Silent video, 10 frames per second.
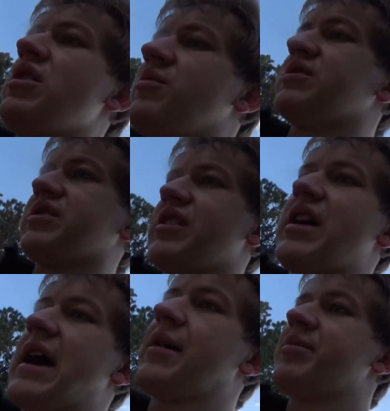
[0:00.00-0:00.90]
what's going to
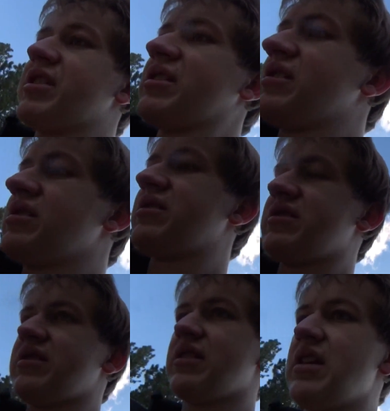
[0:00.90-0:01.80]
happen.
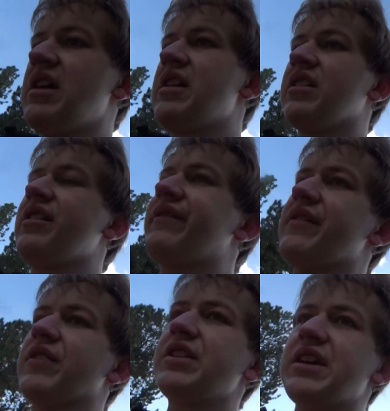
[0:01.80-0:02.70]
Live
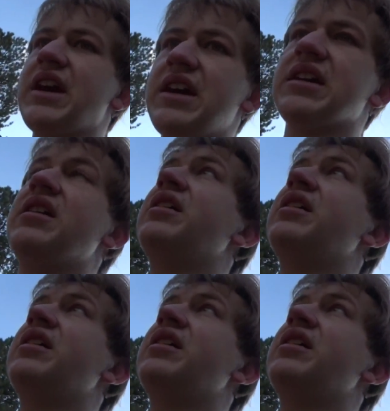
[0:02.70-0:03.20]
every day